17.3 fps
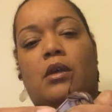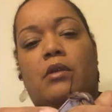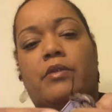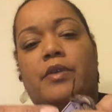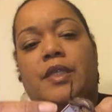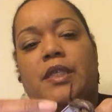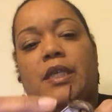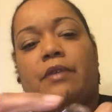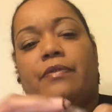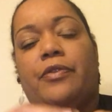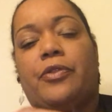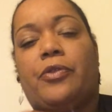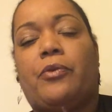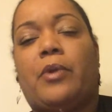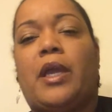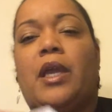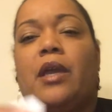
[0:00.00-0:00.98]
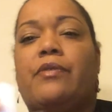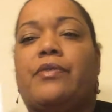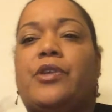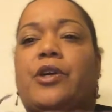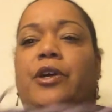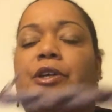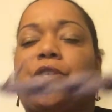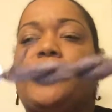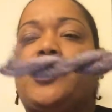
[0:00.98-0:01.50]
Received 3 of
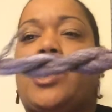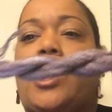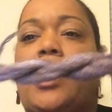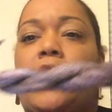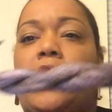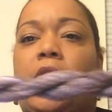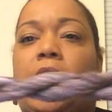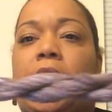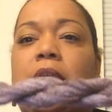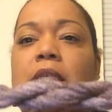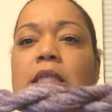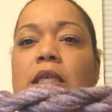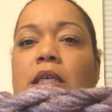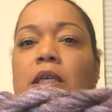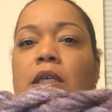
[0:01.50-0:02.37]
dark chocolate.